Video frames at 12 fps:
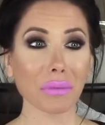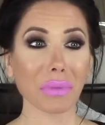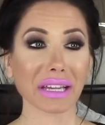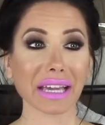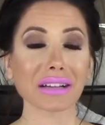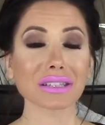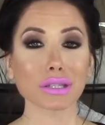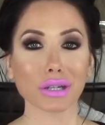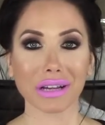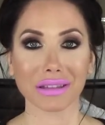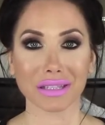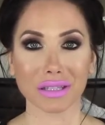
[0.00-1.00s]
My counselor
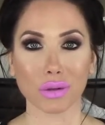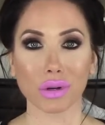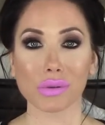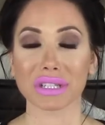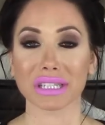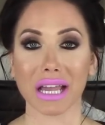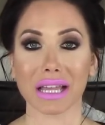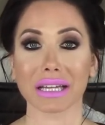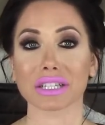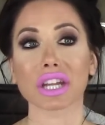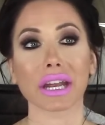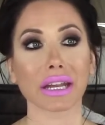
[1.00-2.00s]
at the school was saying
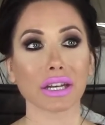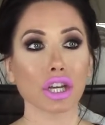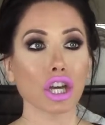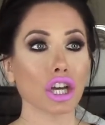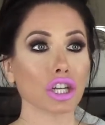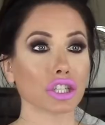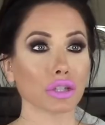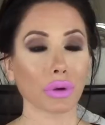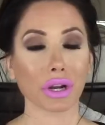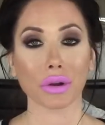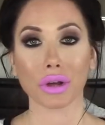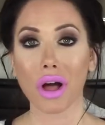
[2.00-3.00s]
Shannon, do you want
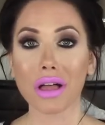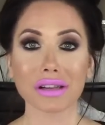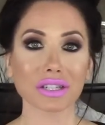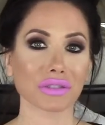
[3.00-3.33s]
to go to college?